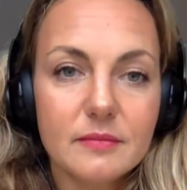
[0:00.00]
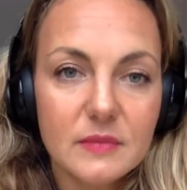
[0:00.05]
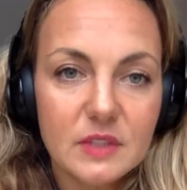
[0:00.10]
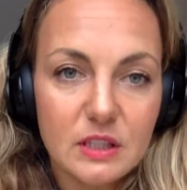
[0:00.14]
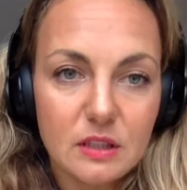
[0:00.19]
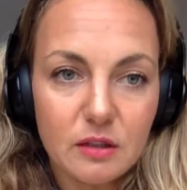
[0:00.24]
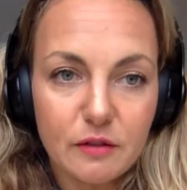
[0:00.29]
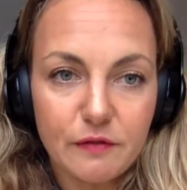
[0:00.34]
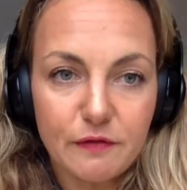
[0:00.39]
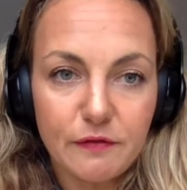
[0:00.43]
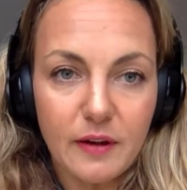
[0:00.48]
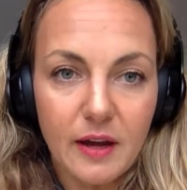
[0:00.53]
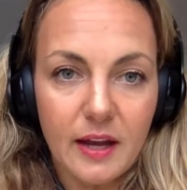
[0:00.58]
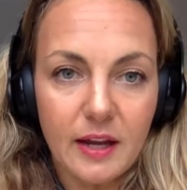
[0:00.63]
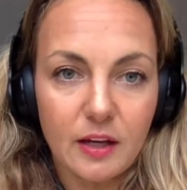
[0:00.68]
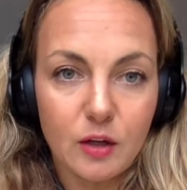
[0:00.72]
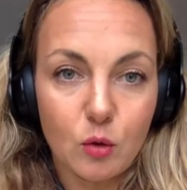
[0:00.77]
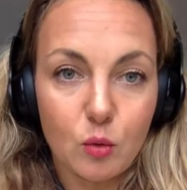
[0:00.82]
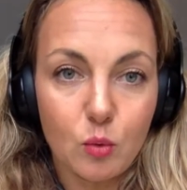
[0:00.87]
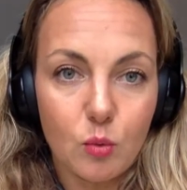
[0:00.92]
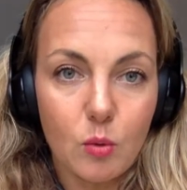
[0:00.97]

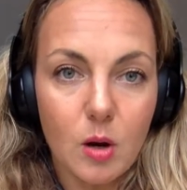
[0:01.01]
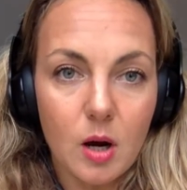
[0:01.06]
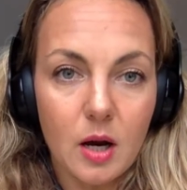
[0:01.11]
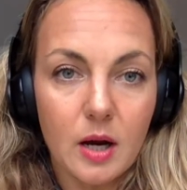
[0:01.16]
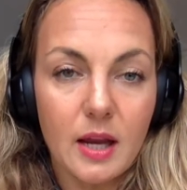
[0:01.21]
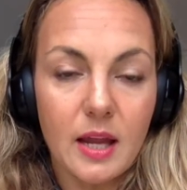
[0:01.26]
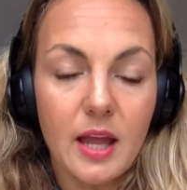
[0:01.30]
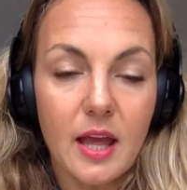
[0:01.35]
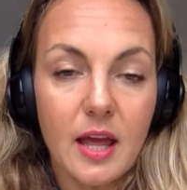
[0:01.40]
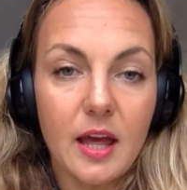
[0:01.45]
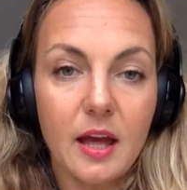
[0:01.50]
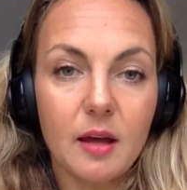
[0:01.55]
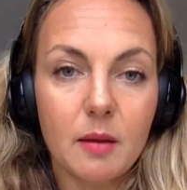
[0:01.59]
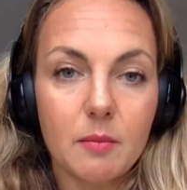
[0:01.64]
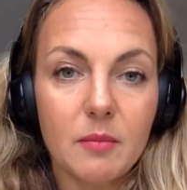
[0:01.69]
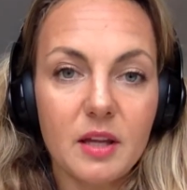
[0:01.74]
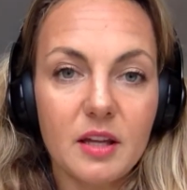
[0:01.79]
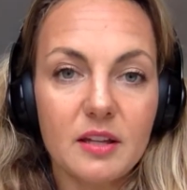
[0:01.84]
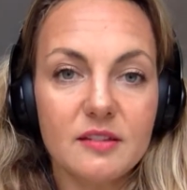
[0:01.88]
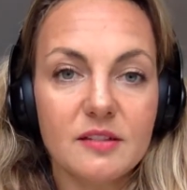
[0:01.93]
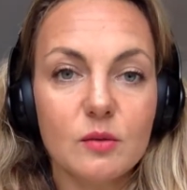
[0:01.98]
define who I am
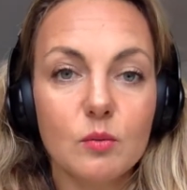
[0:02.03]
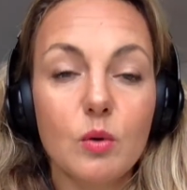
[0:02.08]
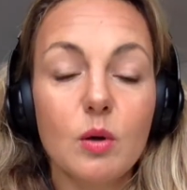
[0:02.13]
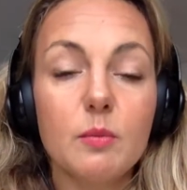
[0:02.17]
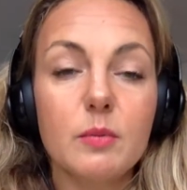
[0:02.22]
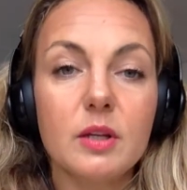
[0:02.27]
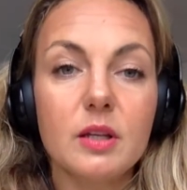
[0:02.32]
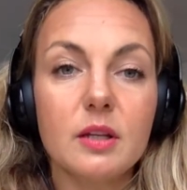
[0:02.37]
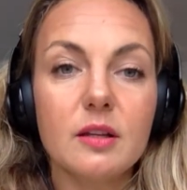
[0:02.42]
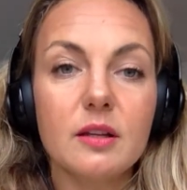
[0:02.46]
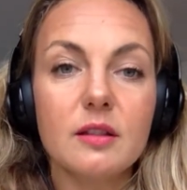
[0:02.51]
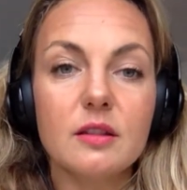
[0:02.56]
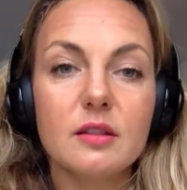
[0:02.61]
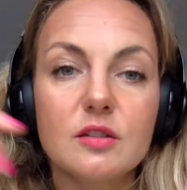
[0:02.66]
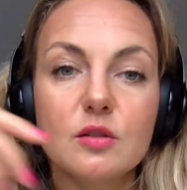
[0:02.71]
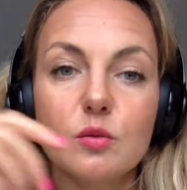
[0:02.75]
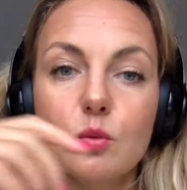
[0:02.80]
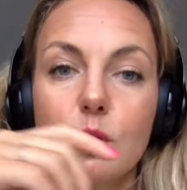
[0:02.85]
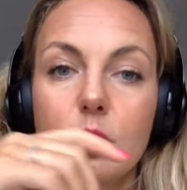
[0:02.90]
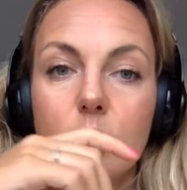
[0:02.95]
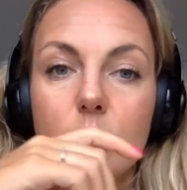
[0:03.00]
as a woman in
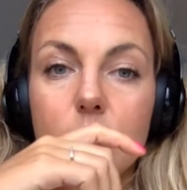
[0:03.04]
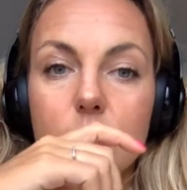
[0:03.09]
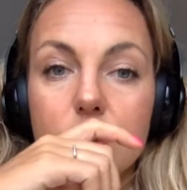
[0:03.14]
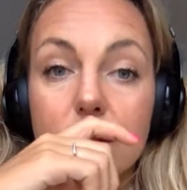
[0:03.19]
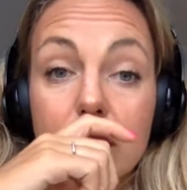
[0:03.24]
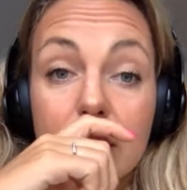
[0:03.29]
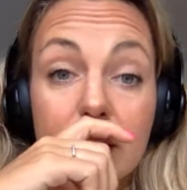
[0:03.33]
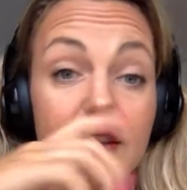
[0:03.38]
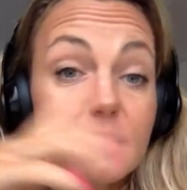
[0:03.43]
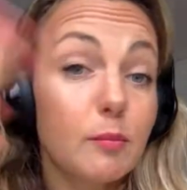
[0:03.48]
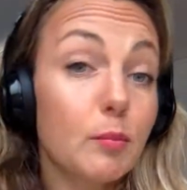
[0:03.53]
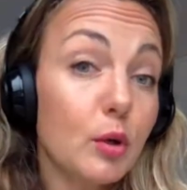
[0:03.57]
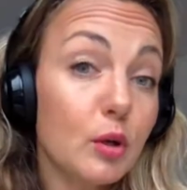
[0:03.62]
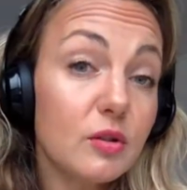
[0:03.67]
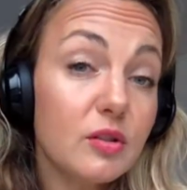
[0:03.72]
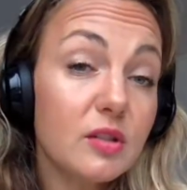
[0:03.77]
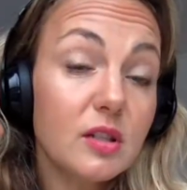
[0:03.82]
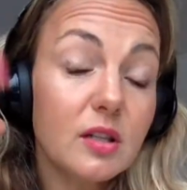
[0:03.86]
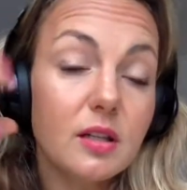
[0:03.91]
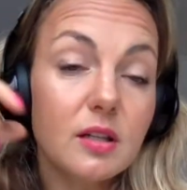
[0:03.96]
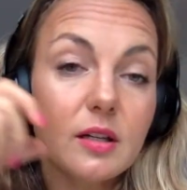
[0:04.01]
world and as a
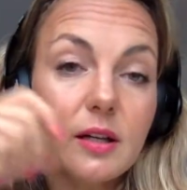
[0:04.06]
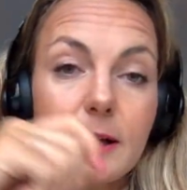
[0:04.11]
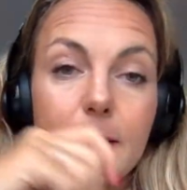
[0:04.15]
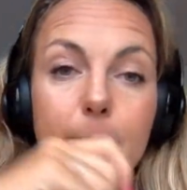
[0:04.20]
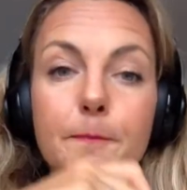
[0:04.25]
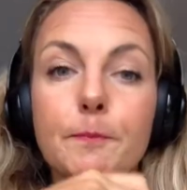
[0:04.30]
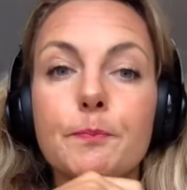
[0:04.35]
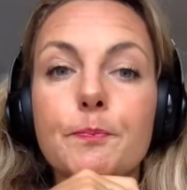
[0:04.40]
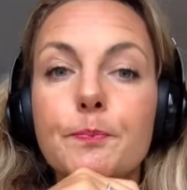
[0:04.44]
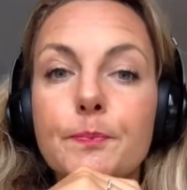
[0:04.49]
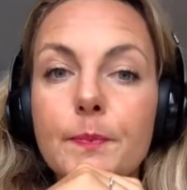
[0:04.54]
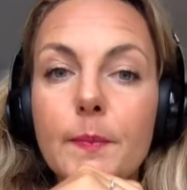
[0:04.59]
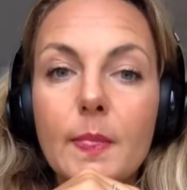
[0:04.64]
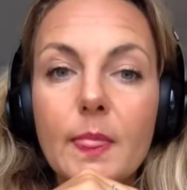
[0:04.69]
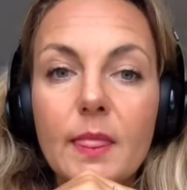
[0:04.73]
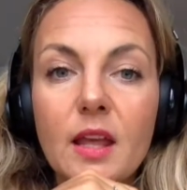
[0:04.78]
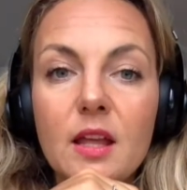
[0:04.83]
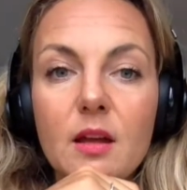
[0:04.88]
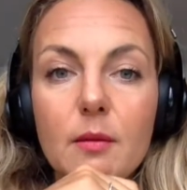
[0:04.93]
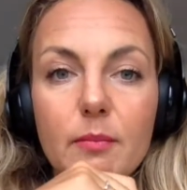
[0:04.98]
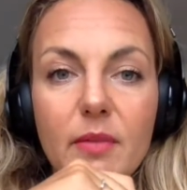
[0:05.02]
person, and
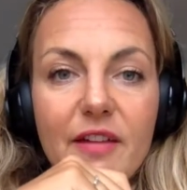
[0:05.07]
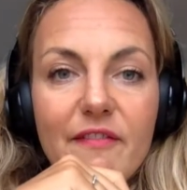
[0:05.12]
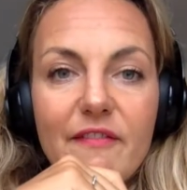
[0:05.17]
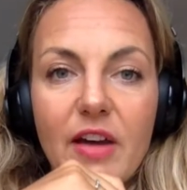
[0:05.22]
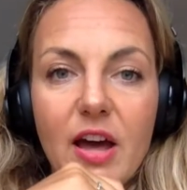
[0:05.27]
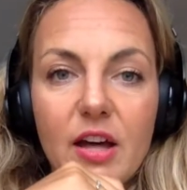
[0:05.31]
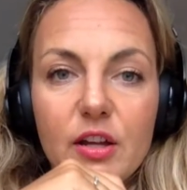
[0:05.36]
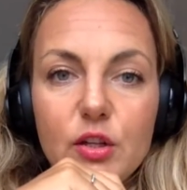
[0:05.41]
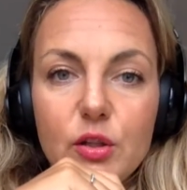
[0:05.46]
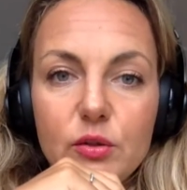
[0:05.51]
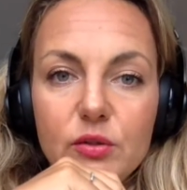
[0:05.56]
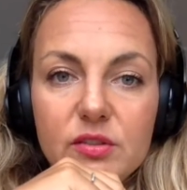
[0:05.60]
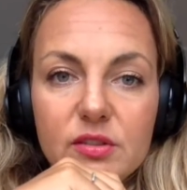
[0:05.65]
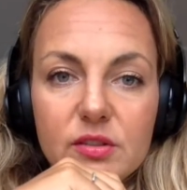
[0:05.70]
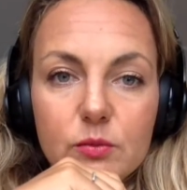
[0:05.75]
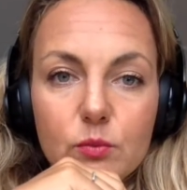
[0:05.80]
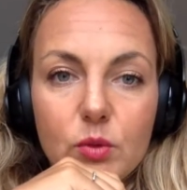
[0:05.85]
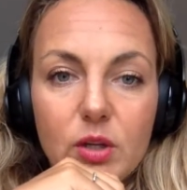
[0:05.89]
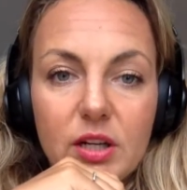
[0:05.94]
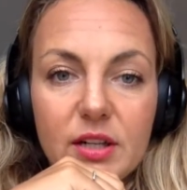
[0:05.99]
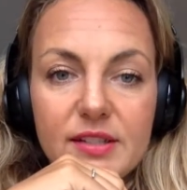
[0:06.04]
my values
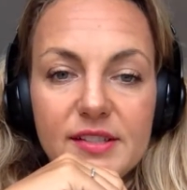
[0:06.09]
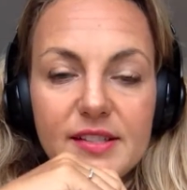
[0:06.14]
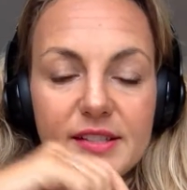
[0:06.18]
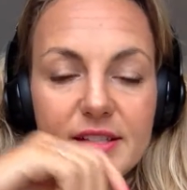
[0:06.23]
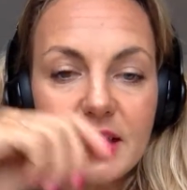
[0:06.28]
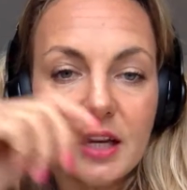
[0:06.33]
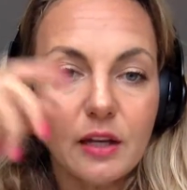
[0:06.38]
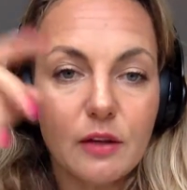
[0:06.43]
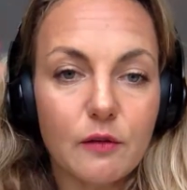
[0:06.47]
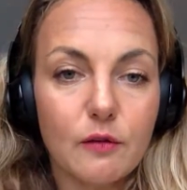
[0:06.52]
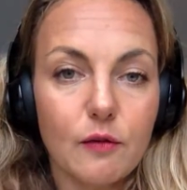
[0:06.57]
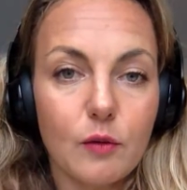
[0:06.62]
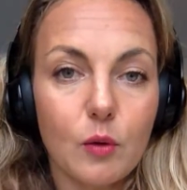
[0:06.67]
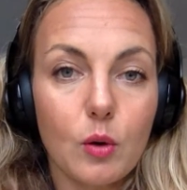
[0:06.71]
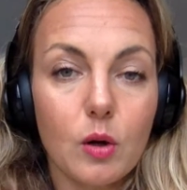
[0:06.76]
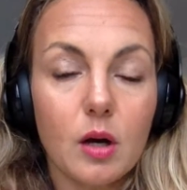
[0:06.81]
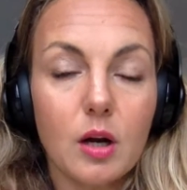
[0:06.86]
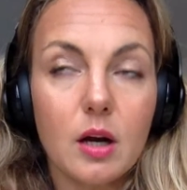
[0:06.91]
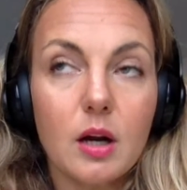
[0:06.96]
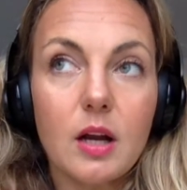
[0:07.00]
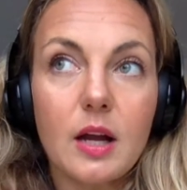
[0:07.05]
and what I stand
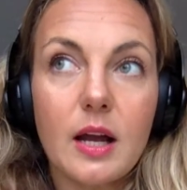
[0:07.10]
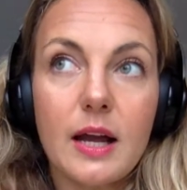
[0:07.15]
for.